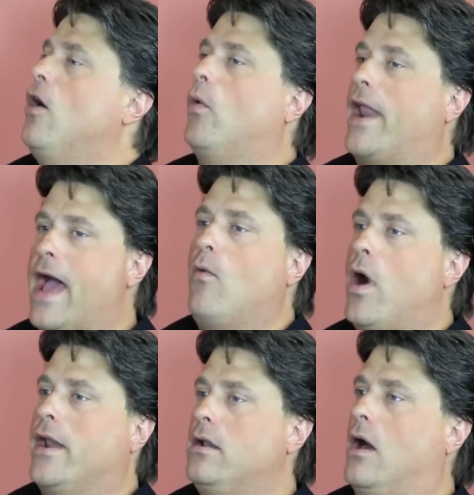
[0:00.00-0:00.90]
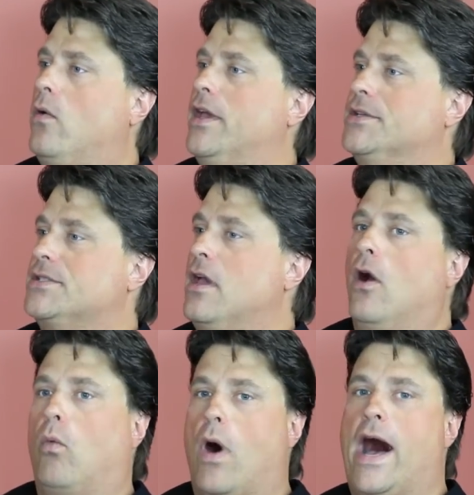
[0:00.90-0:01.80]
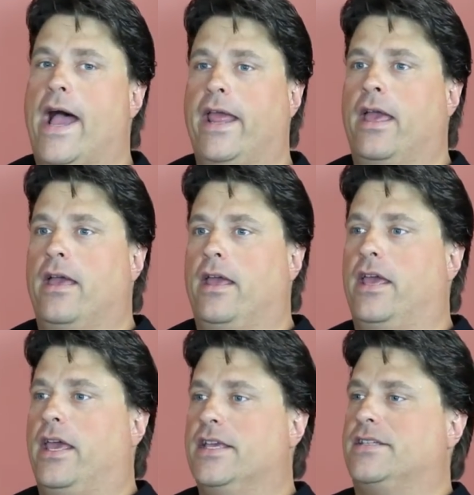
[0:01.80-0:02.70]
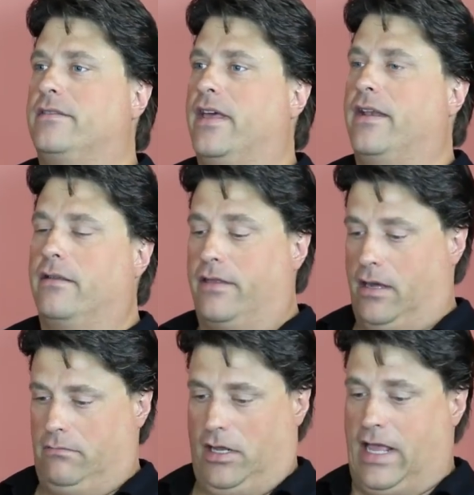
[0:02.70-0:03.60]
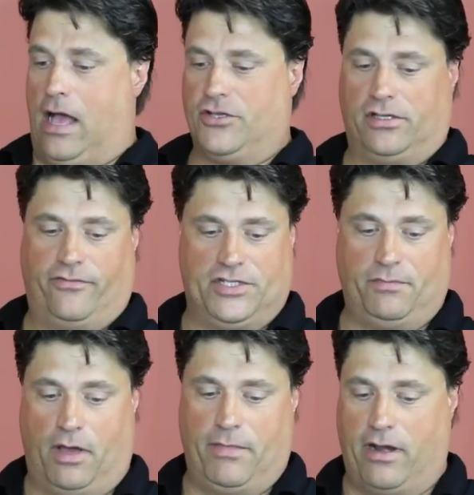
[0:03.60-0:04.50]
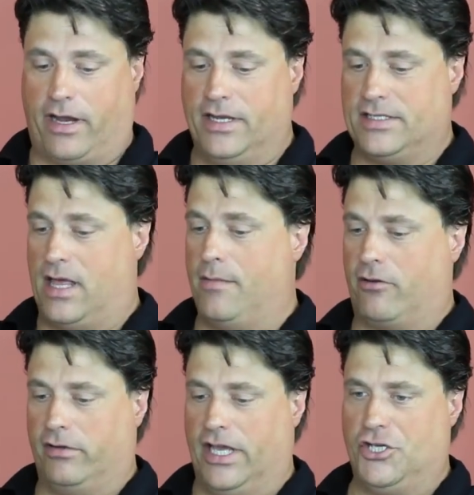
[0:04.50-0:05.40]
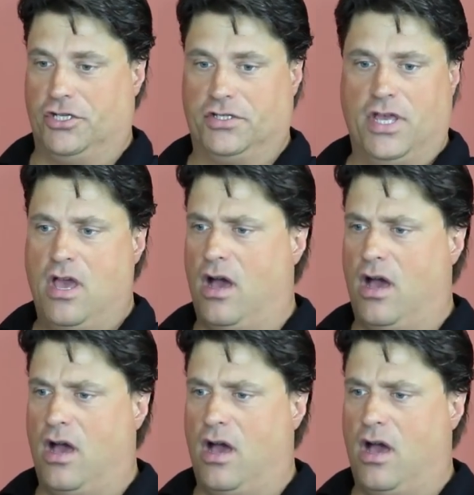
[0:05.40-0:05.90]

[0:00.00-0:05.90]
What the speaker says: What I want to know is, why is it that Council of American Islamic Relations,